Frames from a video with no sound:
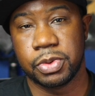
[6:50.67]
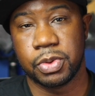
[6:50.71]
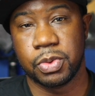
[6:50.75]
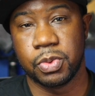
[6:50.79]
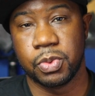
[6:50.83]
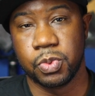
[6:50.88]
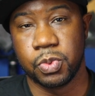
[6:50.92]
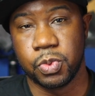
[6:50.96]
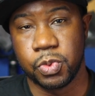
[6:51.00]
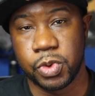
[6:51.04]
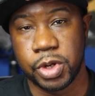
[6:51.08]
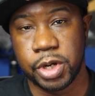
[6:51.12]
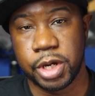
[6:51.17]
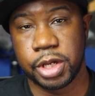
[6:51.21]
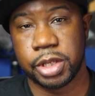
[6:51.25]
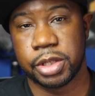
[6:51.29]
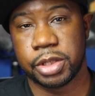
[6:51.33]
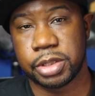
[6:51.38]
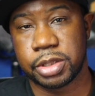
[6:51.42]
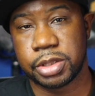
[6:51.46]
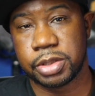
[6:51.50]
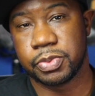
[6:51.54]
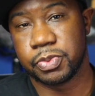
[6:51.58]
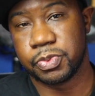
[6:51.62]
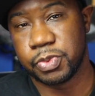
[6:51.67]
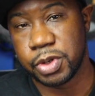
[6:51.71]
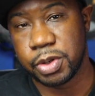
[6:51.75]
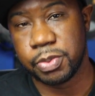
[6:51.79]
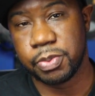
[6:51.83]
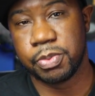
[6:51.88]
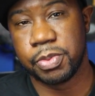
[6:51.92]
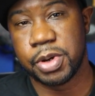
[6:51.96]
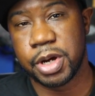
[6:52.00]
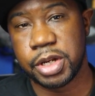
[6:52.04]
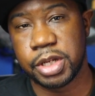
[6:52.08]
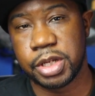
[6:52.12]
what
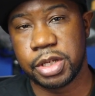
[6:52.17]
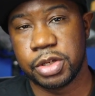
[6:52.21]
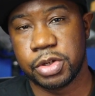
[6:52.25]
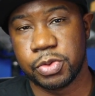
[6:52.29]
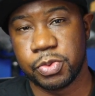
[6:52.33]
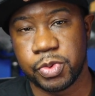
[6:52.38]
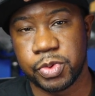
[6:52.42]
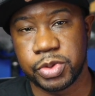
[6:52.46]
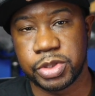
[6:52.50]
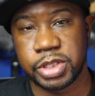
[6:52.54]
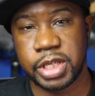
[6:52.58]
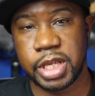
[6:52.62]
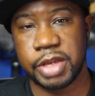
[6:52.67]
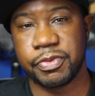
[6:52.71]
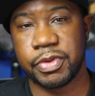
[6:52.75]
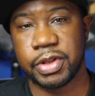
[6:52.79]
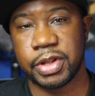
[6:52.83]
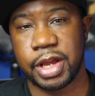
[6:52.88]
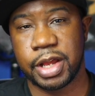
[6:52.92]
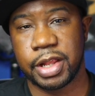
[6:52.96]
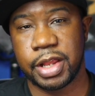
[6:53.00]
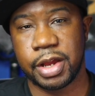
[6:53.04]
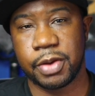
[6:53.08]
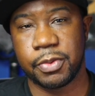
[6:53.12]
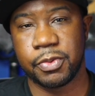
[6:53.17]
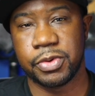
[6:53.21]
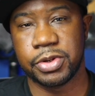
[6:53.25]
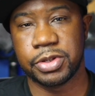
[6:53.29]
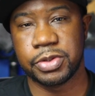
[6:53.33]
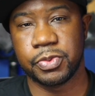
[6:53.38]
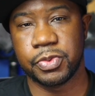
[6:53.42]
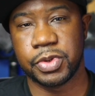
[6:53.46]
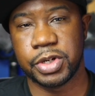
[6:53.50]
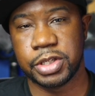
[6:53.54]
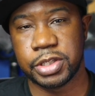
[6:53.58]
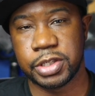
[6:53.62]
money you're receiving. Like
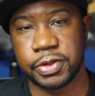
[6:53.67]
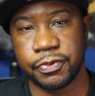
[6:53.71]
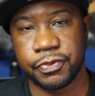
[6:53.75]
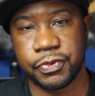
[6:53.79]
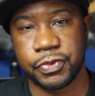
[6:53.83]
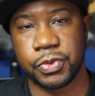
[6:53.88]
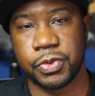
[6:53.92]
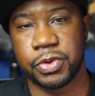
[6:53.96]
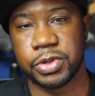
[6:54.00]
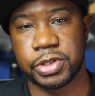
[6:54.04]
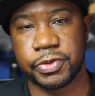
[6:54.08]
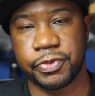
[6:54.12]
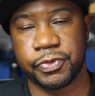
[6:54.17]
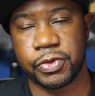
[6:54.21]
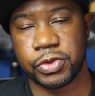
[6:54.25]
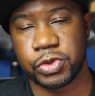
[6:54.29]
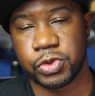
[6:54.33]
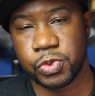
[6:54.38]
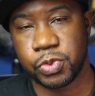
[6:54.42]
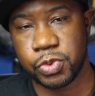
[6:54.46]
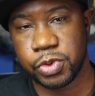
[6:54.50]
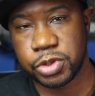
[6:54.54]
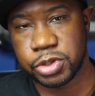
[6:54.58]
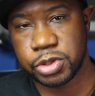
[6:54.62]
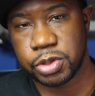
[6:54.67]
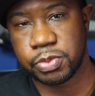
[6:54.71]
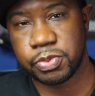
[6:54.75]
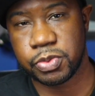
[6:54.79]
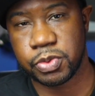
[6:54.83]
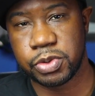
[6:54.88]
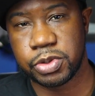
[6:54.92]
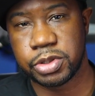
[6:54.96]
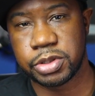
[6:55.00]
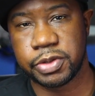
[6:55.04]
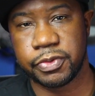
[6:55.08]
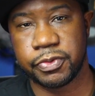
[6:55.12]
what is it for? Is it for tourism,
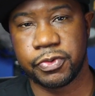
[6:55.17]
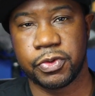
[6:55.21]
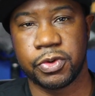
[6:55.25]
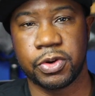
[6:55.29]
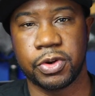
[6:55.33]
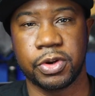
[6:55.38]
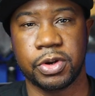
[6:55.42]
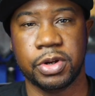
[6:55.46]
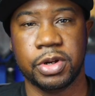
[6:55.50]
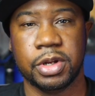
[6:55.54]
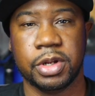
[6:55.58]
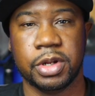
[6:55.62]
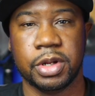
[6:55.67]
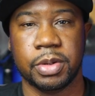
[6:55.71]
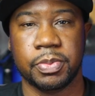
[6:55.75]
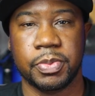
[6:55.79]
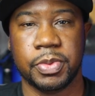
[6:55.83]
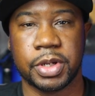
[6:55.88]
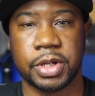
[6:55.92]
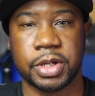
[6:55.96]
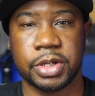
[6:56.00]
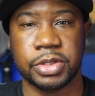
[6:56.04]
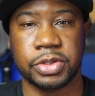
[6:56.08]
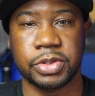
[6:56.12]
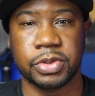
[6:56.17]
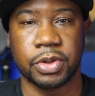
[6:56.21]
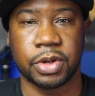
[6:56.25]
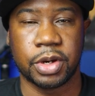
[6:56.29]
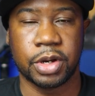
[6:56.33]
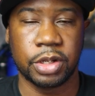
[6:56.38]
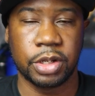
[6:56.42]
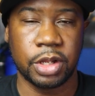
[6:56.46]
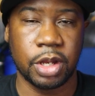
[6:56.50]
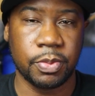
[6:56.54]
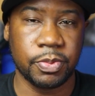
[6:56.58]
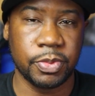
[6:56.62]
or is it for because you're
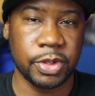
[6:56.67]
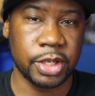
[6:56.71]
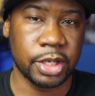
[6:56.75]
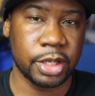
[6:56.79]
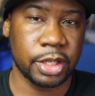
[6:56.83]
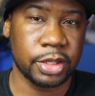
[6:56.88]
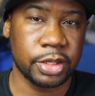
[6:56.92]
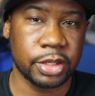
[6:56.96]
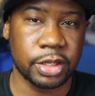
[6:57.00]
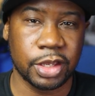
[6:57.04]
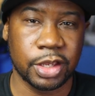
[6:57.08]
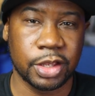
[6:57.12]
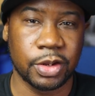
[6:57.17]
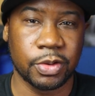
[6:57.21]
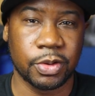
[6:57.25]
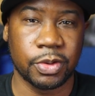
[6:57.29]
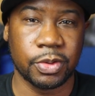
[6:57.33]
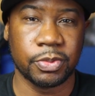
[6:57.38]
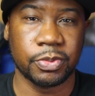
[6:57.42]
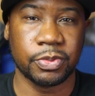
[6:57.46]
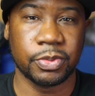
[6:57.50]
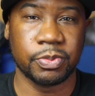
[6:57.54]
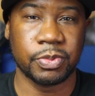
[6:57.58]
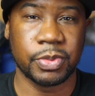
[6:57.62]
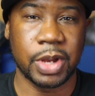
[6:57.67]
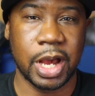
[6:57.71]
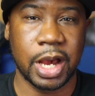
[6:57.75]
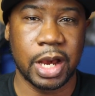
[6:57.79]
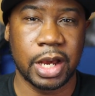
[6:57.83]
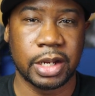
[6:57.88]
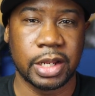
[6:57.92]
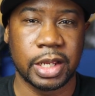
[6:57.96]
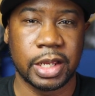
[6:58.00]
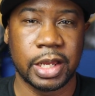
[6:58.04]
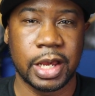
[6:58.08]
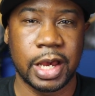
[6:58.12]
Colombian, you know,
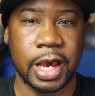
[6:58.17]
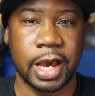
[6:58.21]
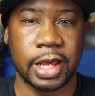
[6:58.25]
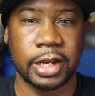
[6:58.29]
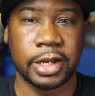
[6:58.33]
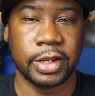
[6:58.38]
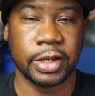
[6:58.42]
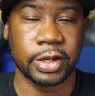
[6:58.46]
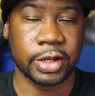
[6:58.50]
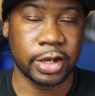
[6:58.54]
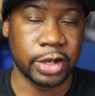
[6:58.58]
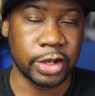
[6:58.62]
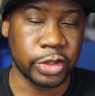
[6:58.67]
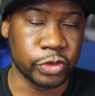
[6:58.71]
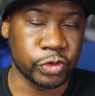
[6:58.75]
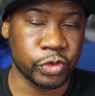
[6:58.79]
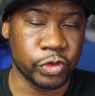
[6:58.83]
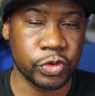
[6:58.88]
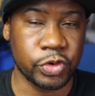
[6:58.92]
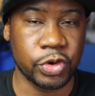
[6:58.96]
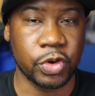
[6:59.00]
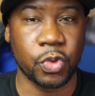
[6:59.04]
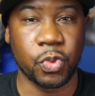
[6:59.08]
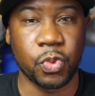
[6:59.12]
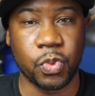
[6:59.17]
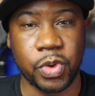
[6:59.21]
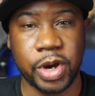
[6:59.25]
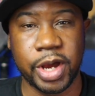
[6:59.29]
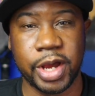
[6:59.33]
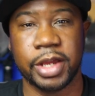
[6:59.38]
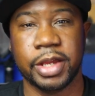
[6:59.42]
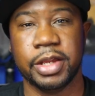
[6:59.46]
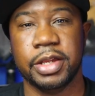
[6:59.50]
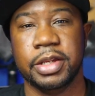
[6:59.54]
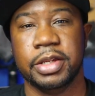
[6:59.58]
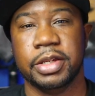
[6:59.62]
out of the country, or
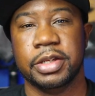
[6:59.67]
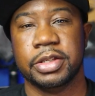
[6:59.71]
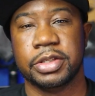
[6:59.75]
what?